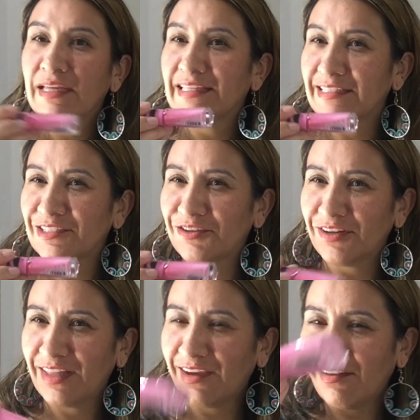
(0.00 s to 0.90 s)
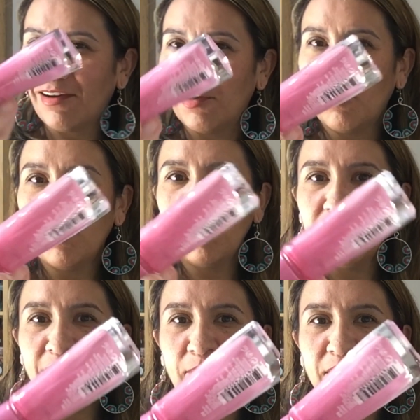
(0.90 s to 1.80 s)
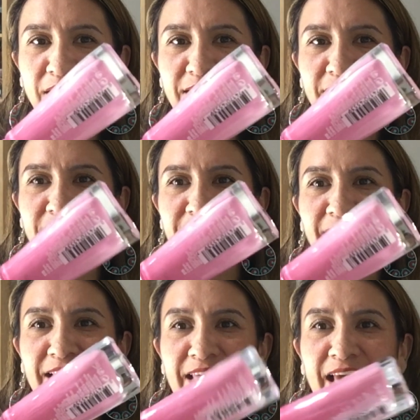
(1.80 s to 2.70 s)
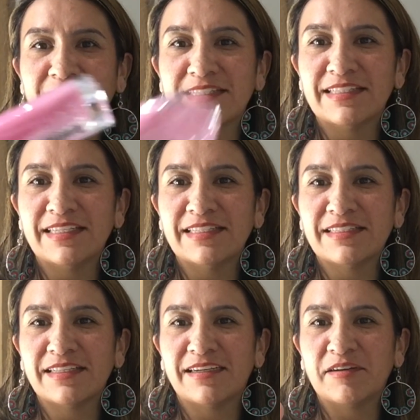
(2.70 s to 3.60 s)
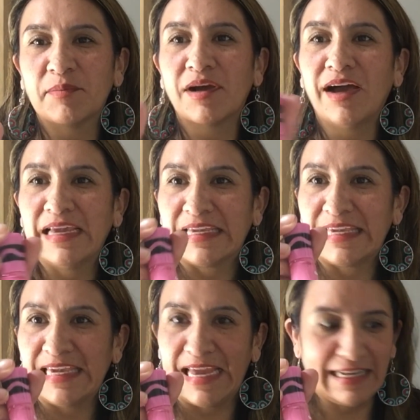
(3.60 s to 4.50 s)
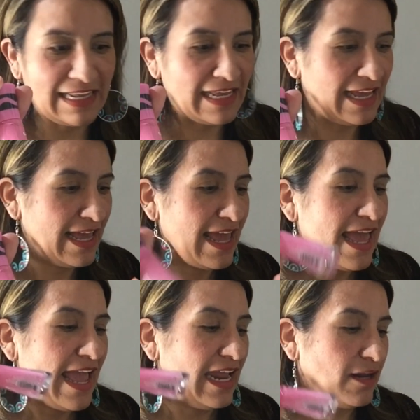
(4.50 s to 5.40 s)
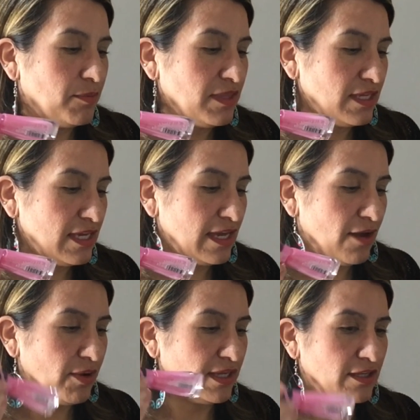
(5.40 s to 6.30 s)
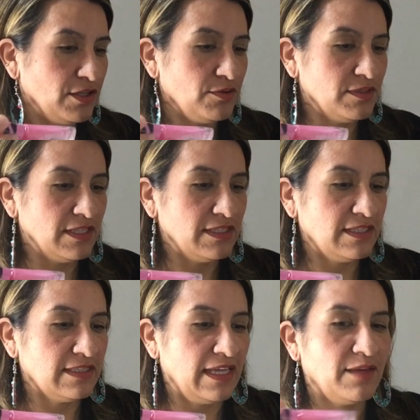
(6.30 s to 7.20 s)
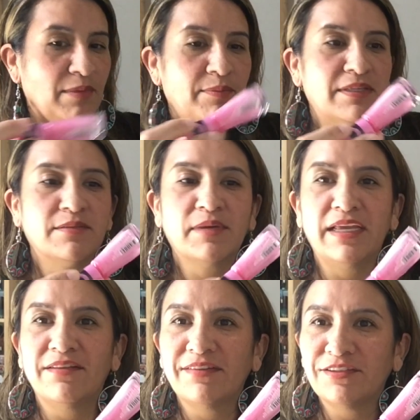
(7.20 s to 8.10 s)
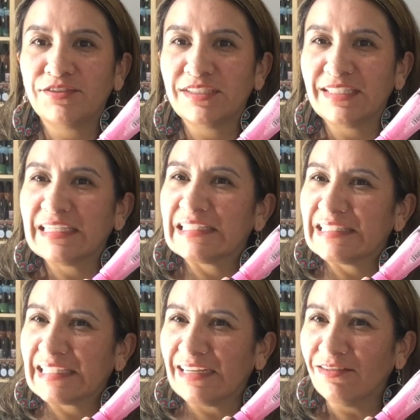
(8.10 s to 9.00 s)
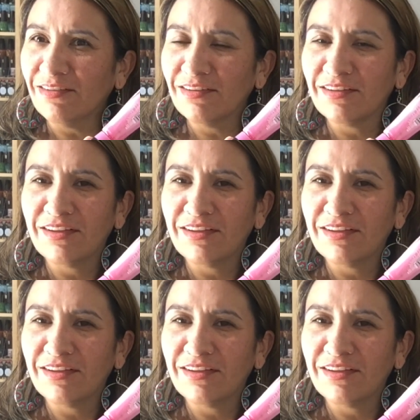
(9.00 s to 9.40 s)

this is sort of like an oddball pick, but this is Sally Hansen's Cotton Candy. And I'm thinking how I can use this as like maybe some kind of interesting Skittle.